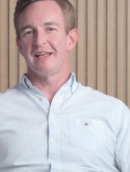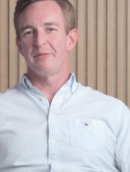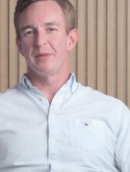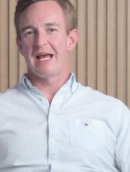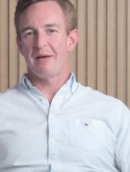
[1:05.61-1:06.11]

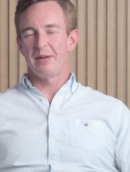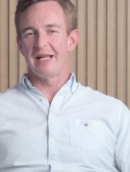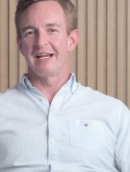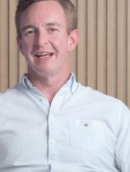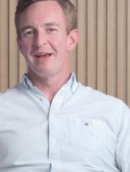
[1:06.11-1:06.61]
hip and
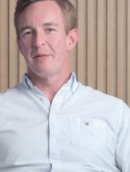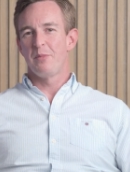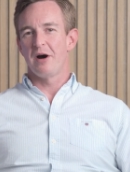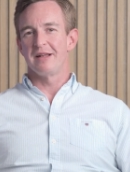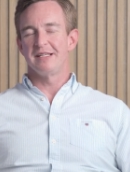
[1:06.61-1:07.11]
happening
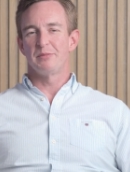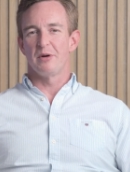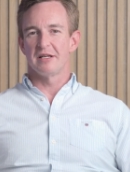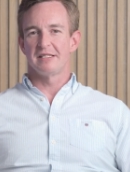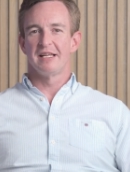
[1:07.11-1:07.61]
party
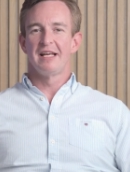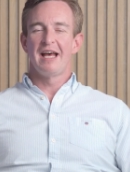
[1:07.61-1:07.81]
spot.